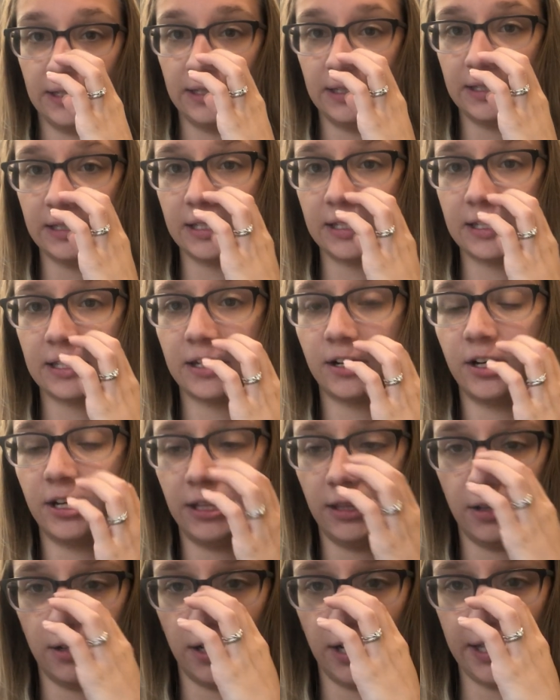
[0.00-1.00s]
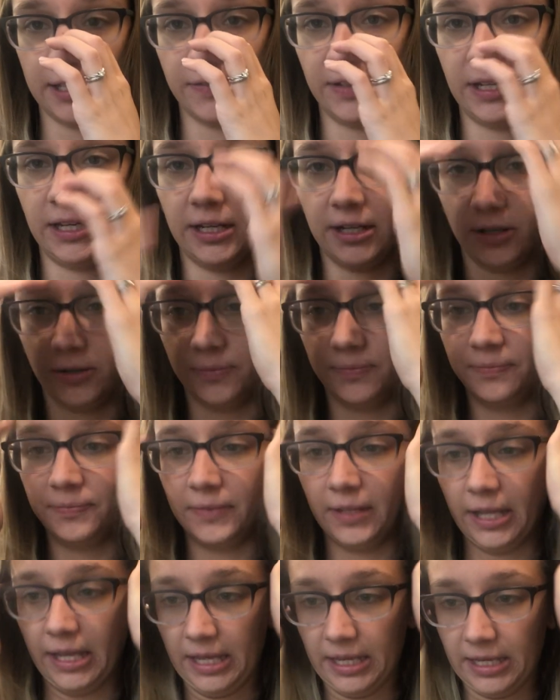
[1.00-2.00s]
because this is already a long ass video,
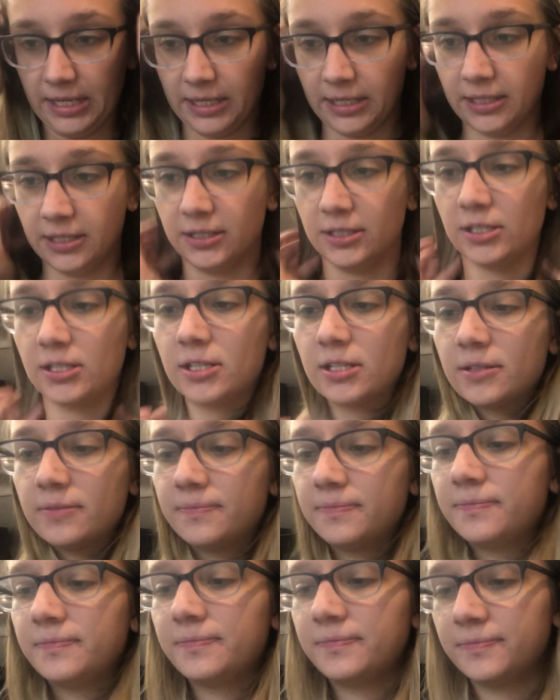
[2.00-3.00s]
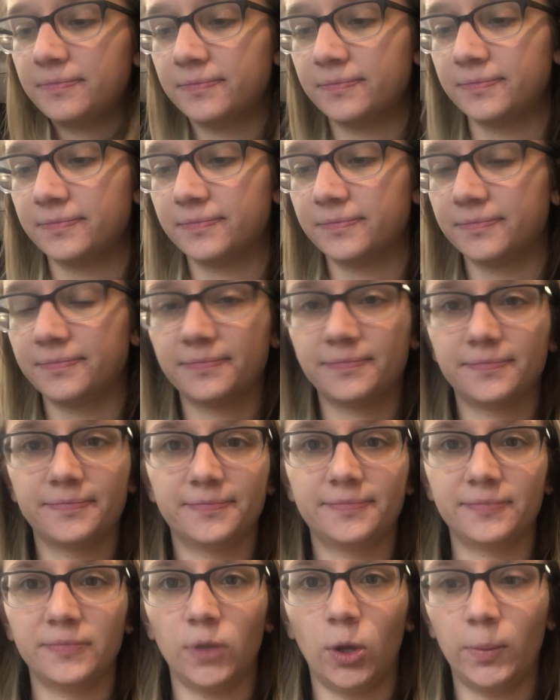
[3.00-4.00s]
and
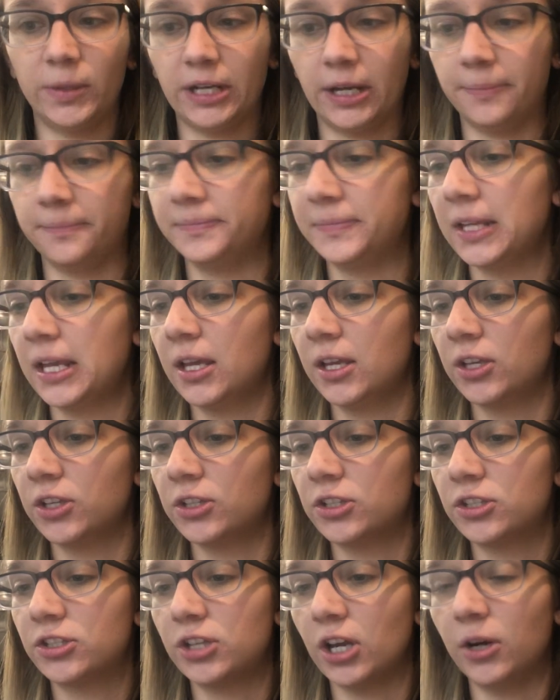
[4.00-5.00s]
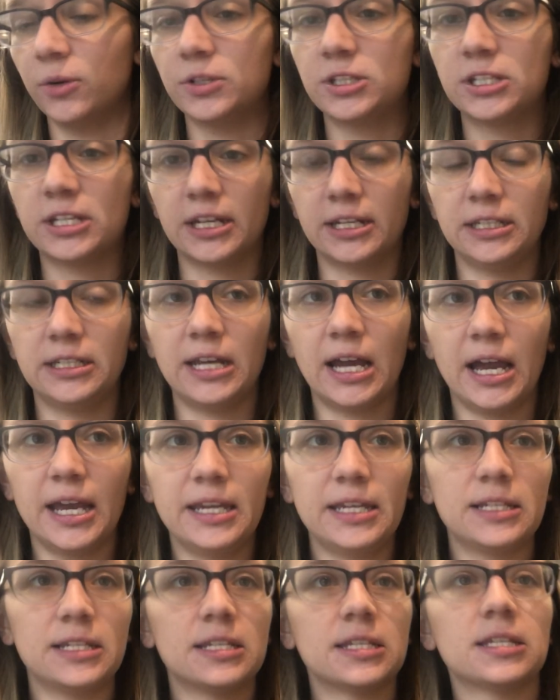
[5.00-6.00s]
I'll be done. So
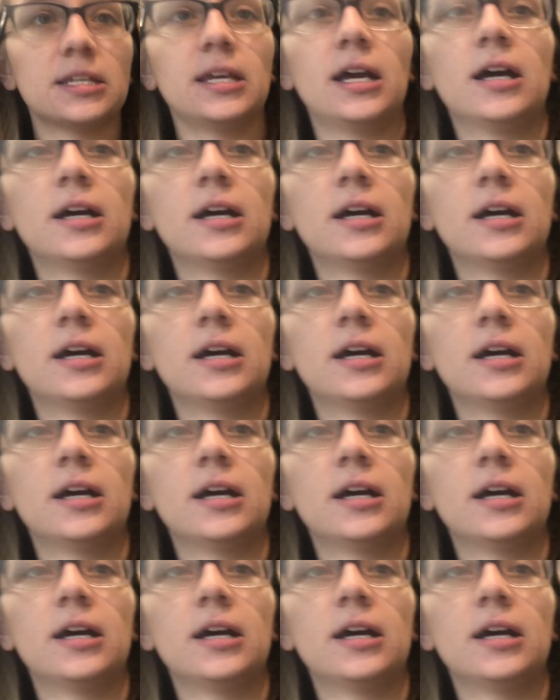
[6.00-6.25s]
tonight